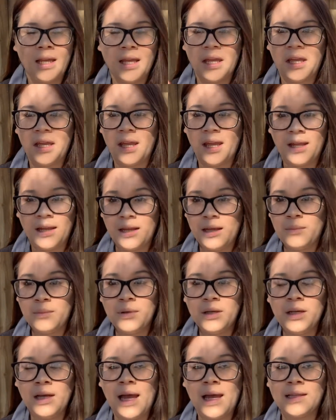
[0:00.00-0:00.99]
And
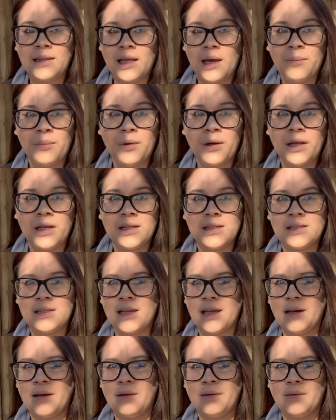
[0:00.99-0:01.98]
Emma at that point is
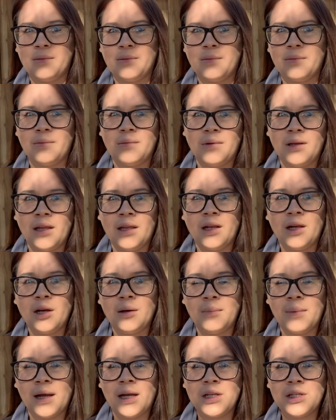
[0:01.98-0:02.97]
like, in
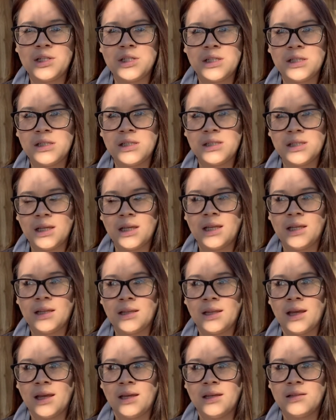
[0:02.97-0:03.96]
her mind, she's
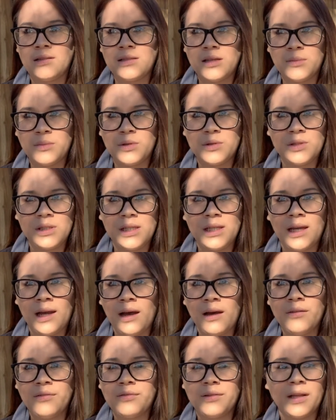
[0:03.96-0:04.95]
thinking like,
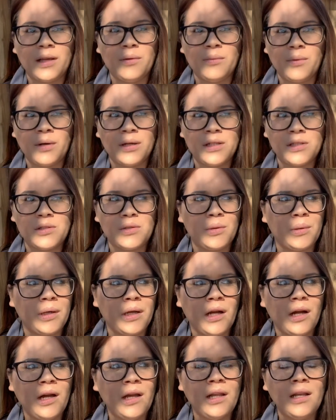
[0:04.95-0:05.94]
WTF, like what is
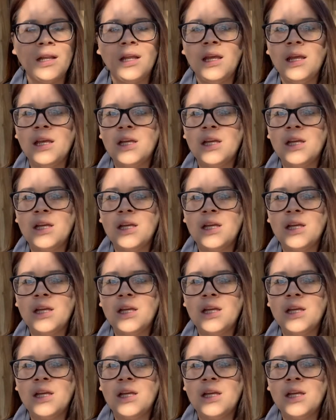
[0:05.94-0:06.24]
going on?